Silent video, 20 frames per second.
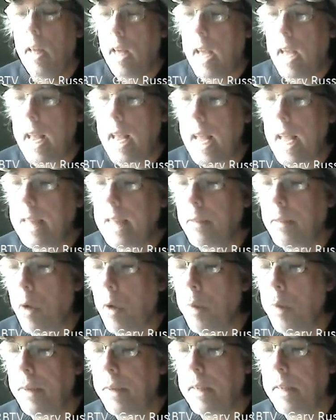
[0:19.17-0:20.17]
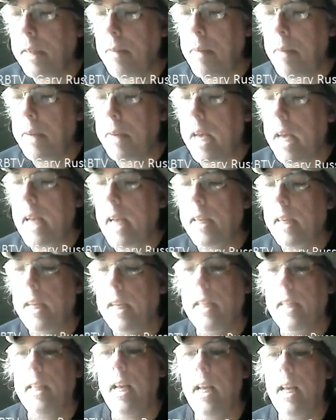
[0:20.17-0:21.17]
And I'm hoping that maybe I
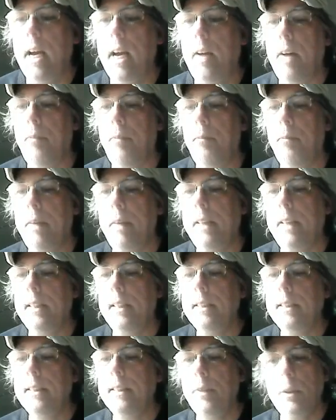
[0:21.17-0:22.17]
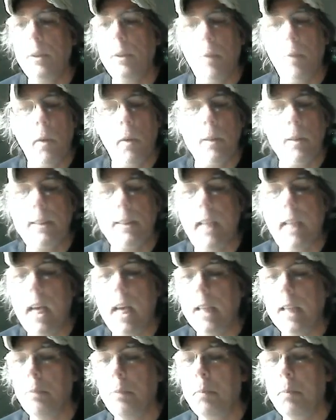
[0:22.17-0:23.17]
can make this. First of all, I want to say
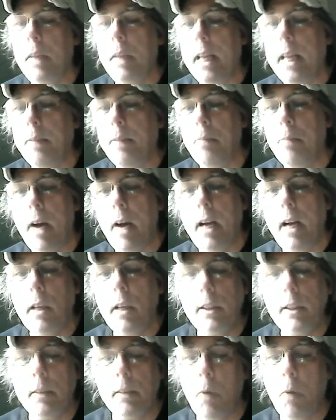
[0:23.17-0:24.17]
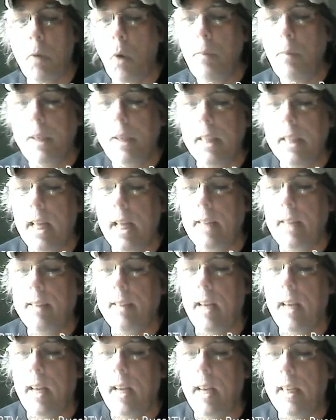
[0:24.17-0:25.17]
hi to Blake Myers. I'm hoping that
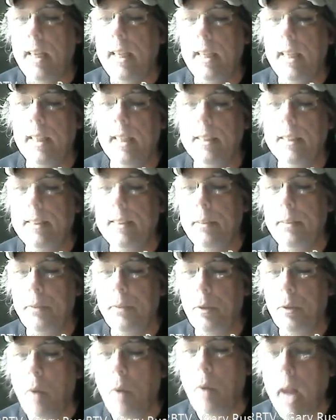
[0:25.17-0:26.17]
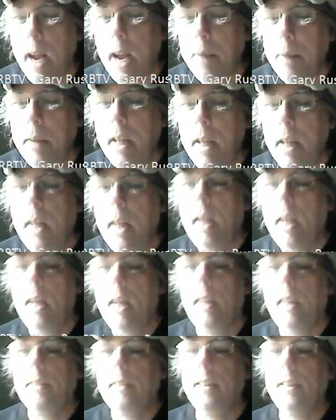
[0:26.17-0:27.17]
he is subscribed
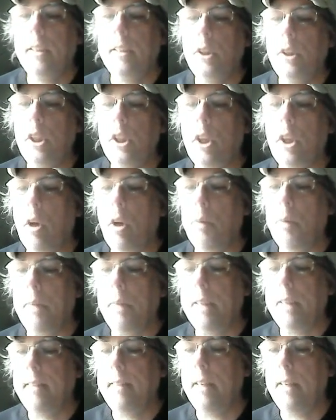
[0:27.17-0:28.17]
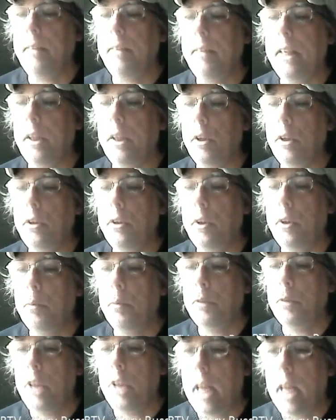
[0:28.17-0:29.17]
to the GJRB TV
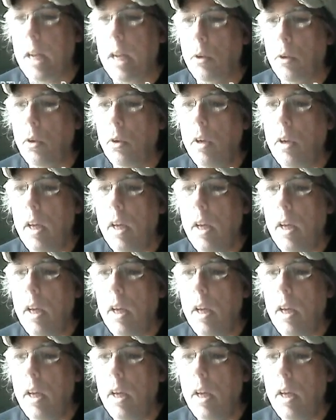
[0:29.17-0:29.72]
YouTube channel.